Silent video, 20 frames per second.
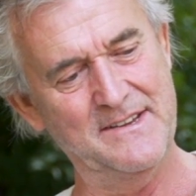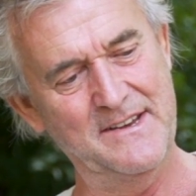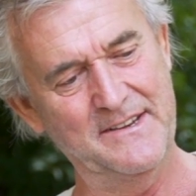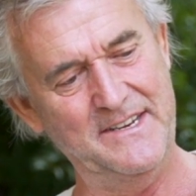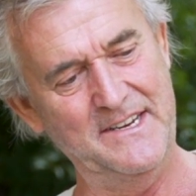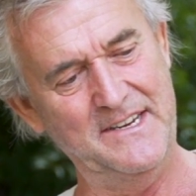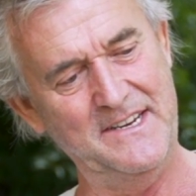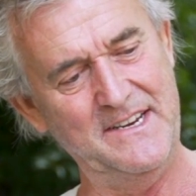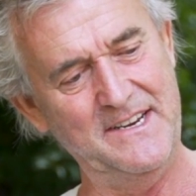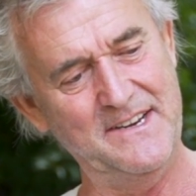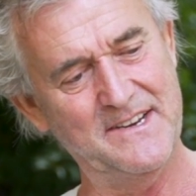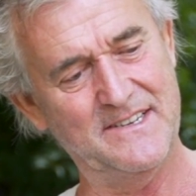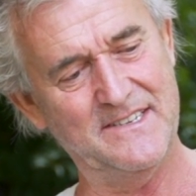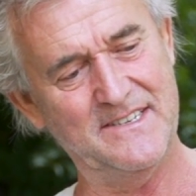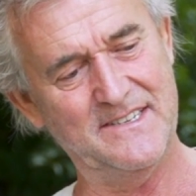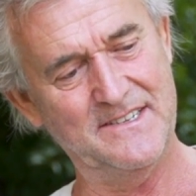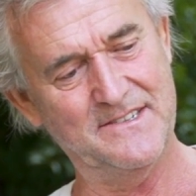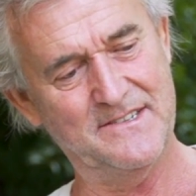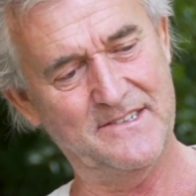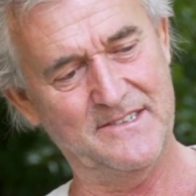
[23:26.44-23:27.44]
dee
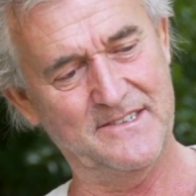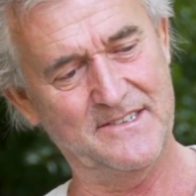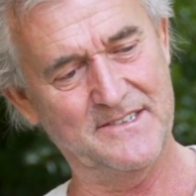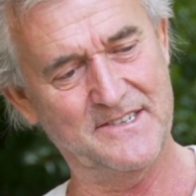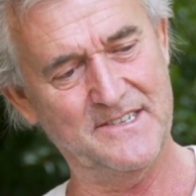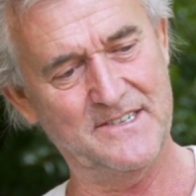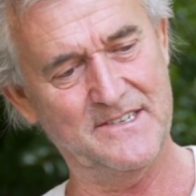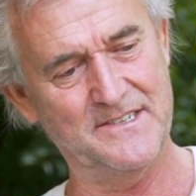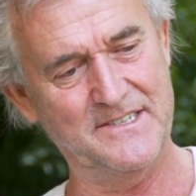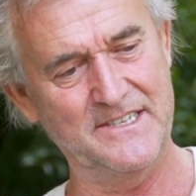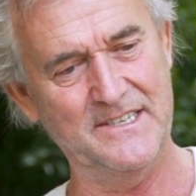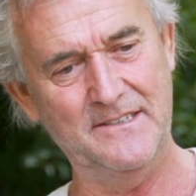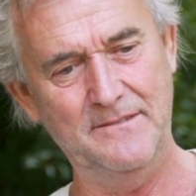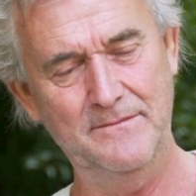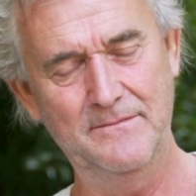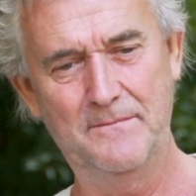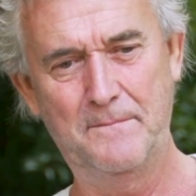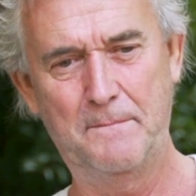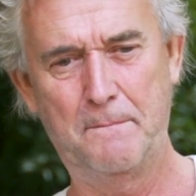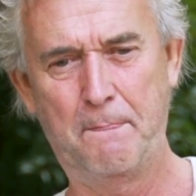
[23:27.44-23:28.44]
da da da dee.
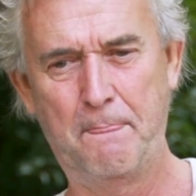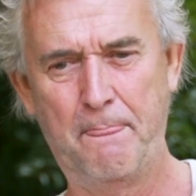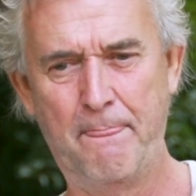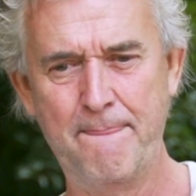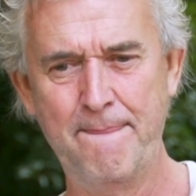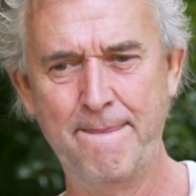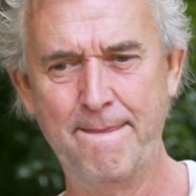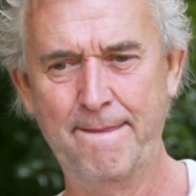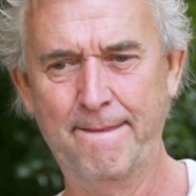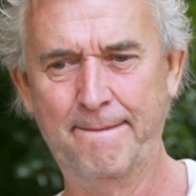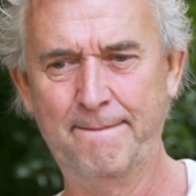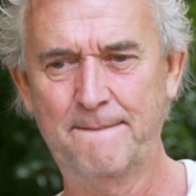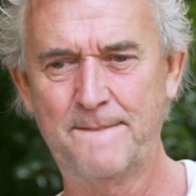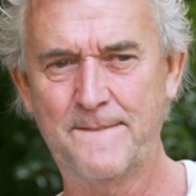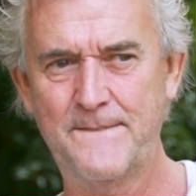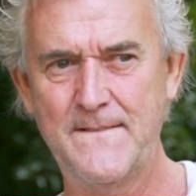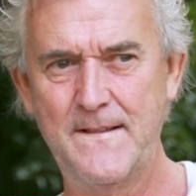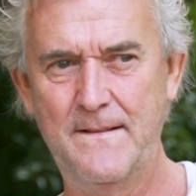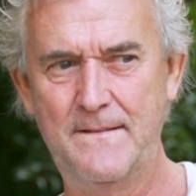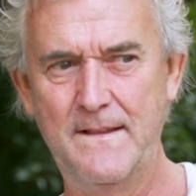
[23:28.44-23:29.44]

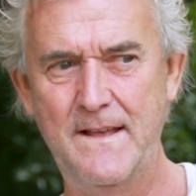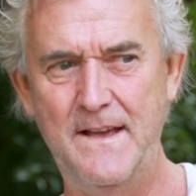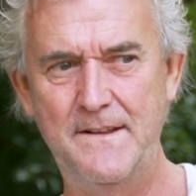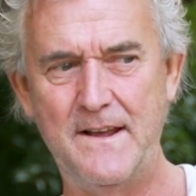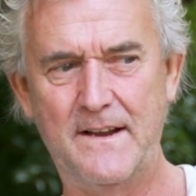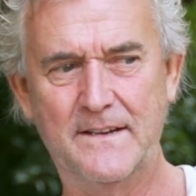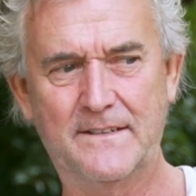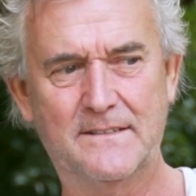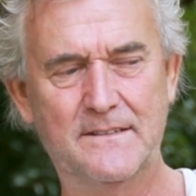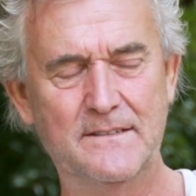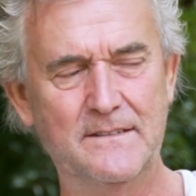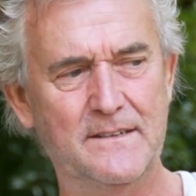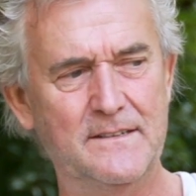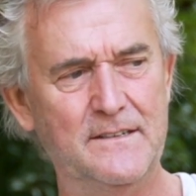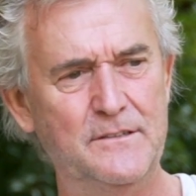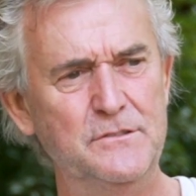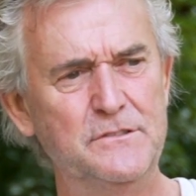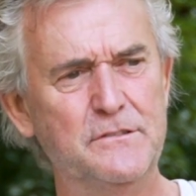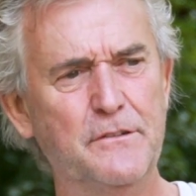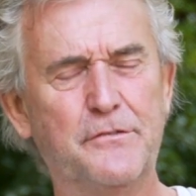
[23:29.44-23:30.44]
And I
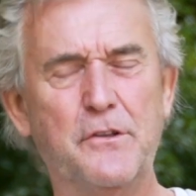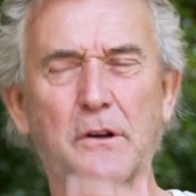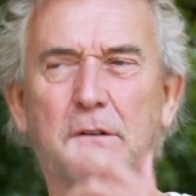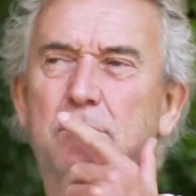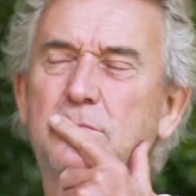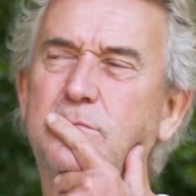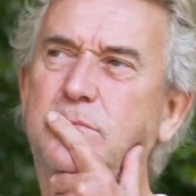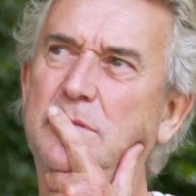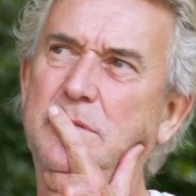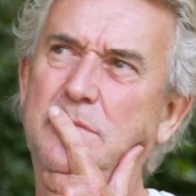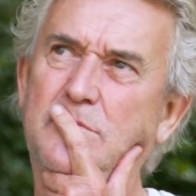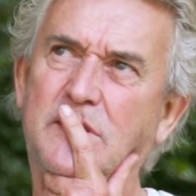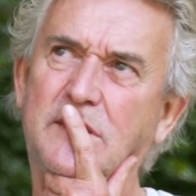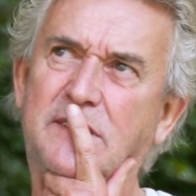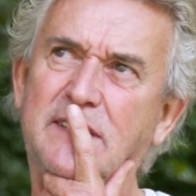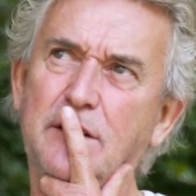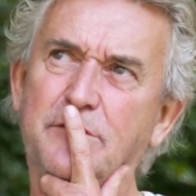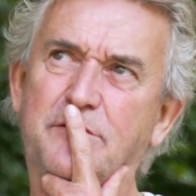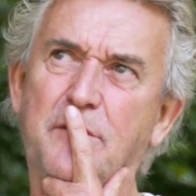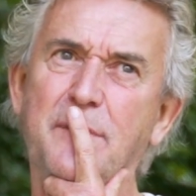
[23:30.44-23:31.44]
also thought it
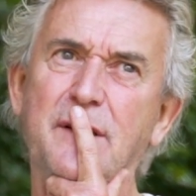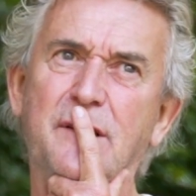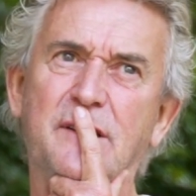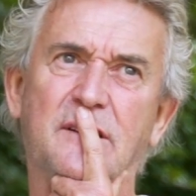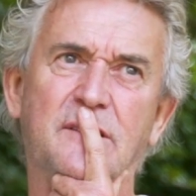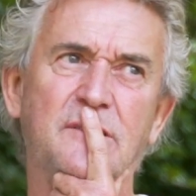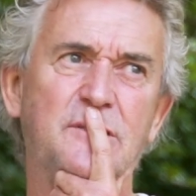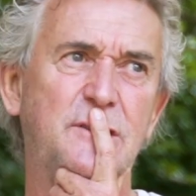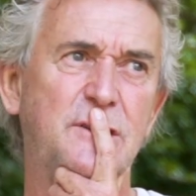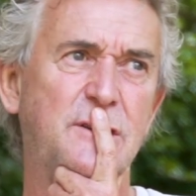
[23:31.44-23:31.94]
sounds familiar.